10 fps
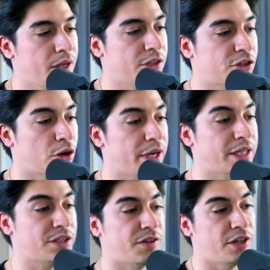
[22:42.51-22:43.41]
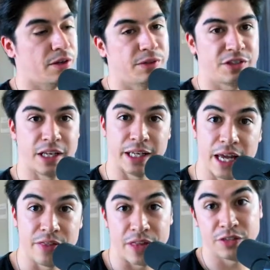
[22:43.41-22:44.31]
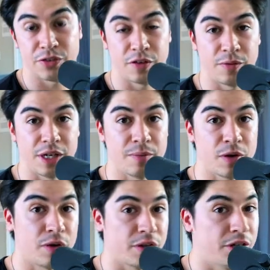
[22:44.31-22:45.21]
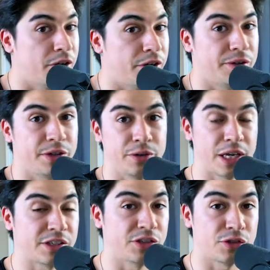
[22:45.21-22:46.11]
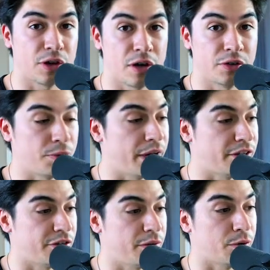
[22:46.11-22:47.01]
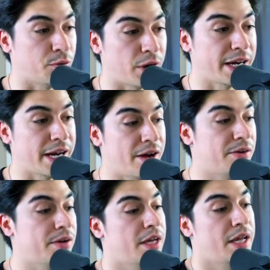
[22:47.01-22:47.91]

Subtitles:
so in this video, I'm just saying like, hey, thanks for giving me email. Your lessons are on their way to your email right now.